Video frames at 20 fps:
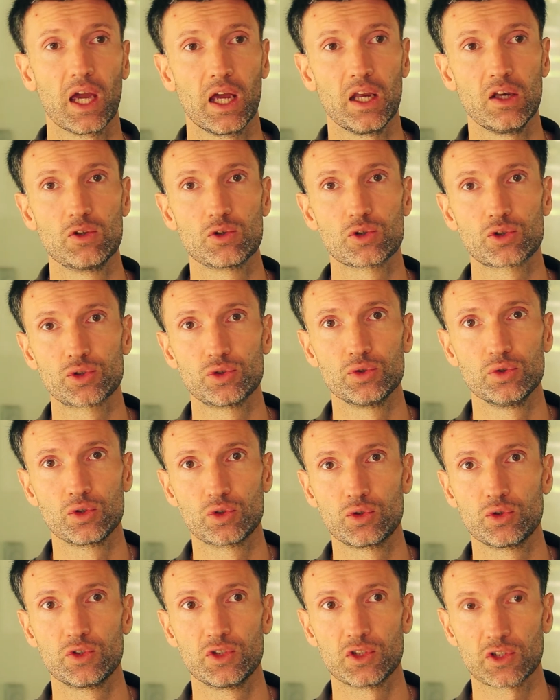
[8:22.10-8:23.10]
and the crew
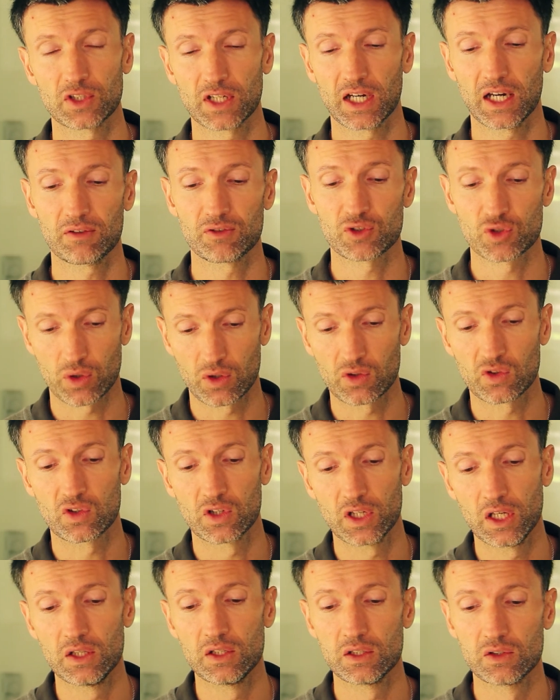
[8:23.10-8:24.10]
could not have
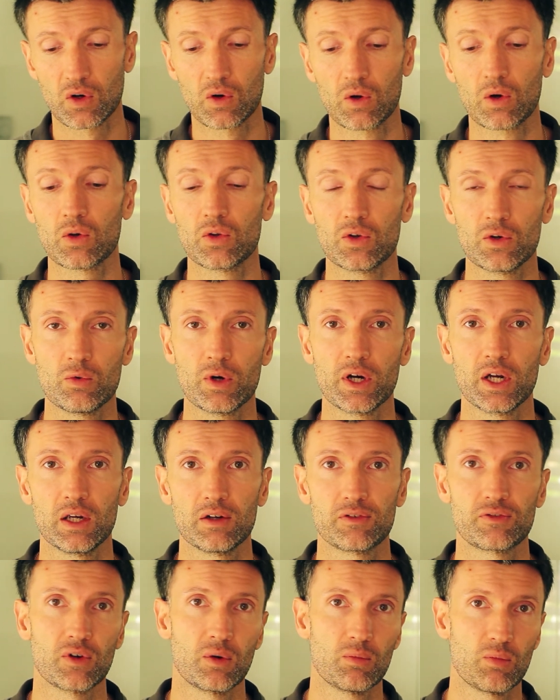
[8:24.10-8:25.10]
translated all the
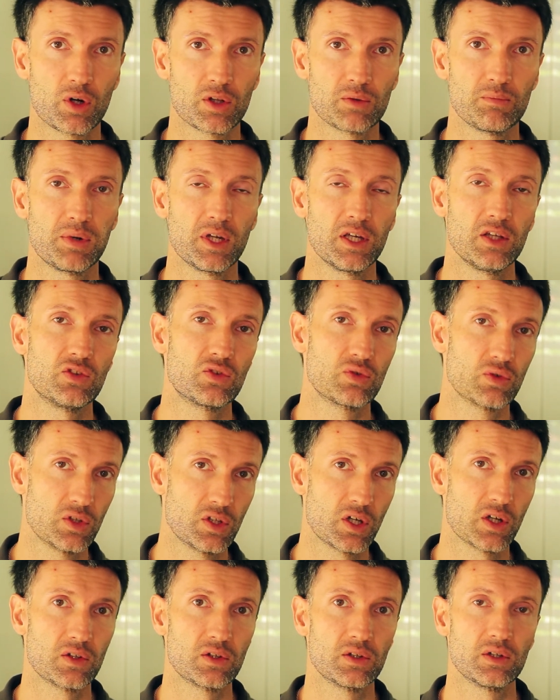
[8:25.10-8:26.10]
way from one place to
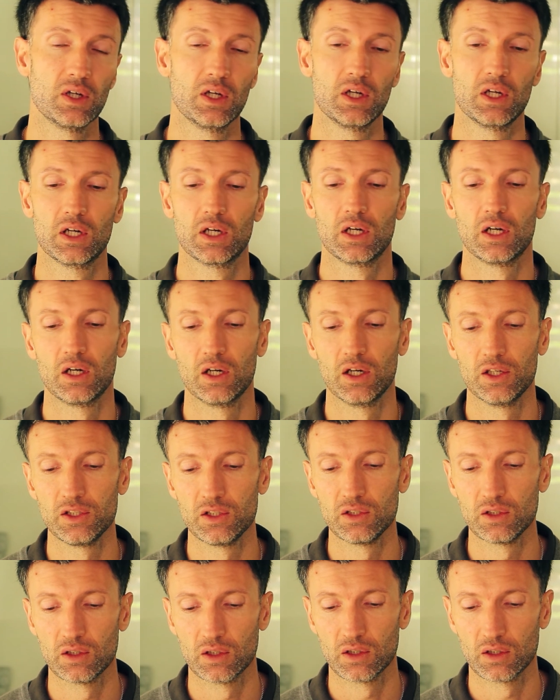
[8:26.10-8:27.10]
another
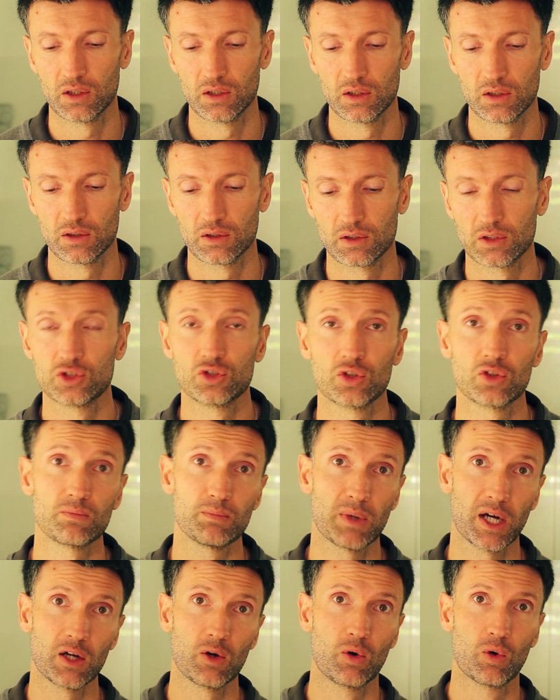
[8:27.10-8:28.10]
just
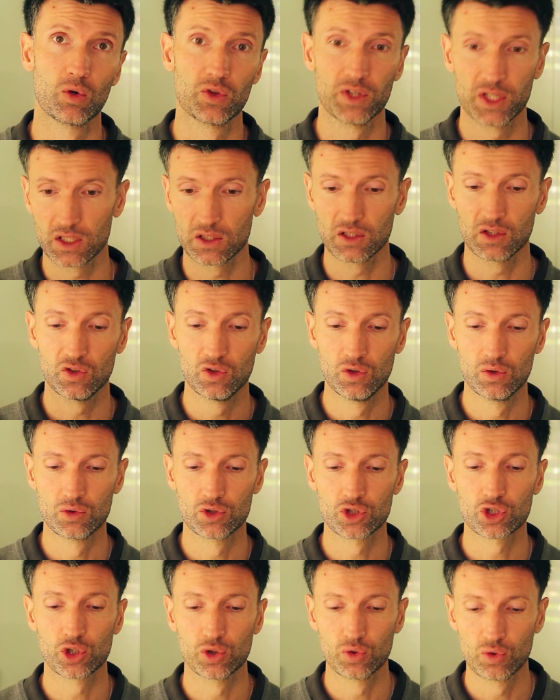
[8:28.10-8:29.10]
by holding this
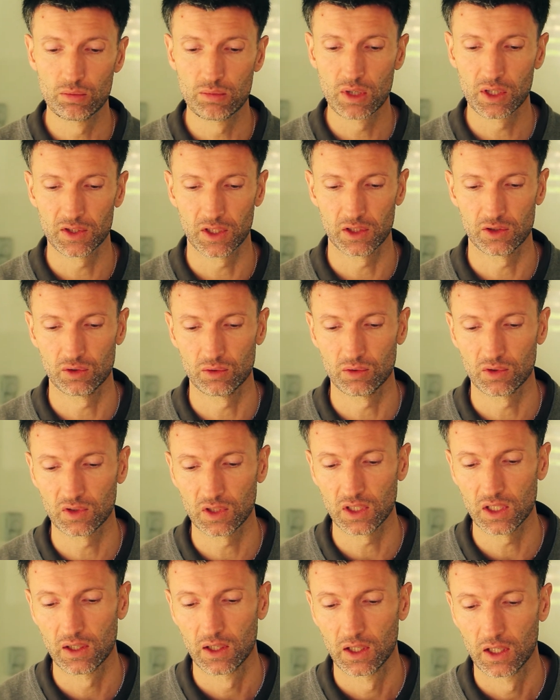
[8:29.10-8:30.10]
huge cube that you
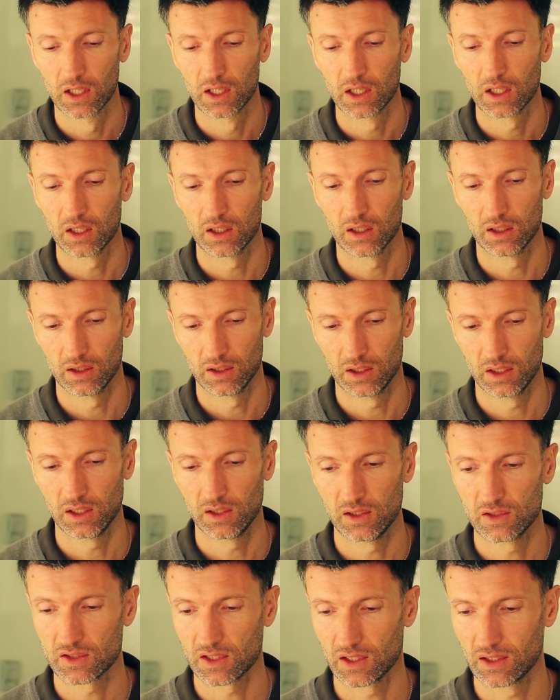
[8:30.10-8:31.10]
see
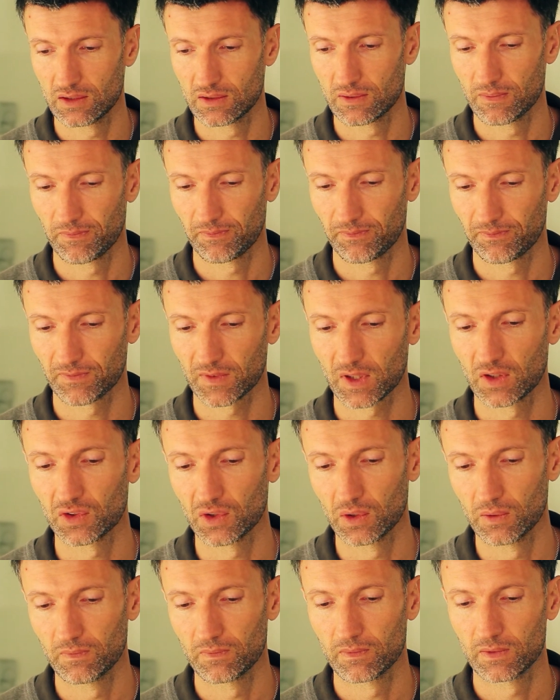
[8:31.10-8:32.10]
in his hand.
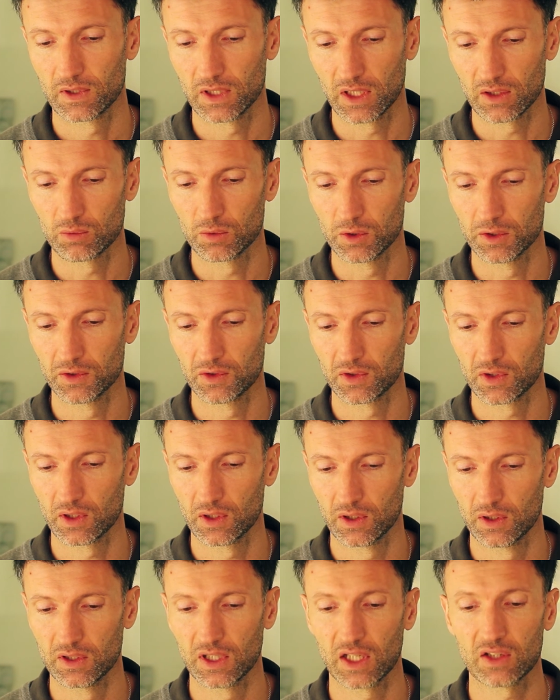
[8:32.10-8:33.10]
So
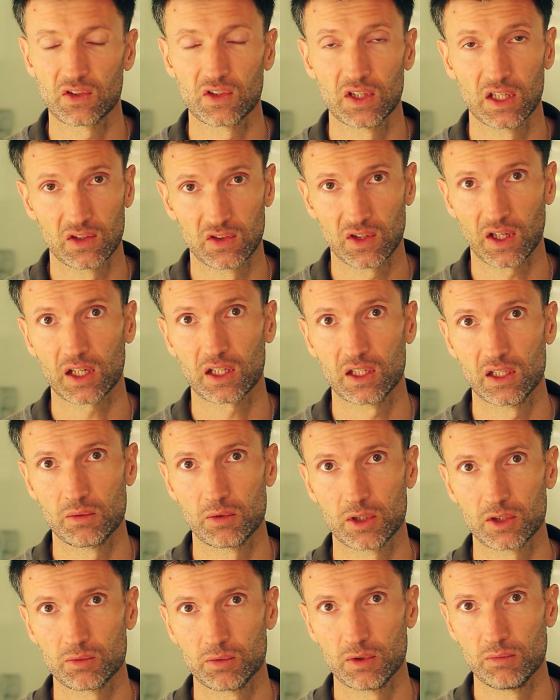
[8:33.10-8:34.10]
that's exactly
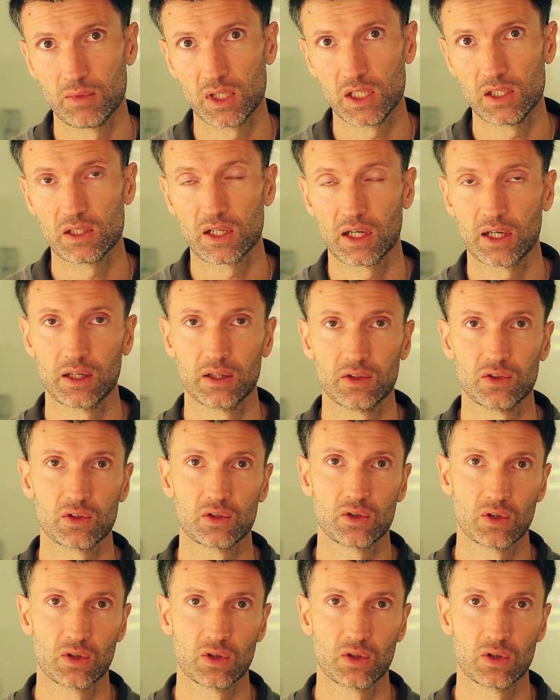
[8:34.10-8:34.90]
what we mean as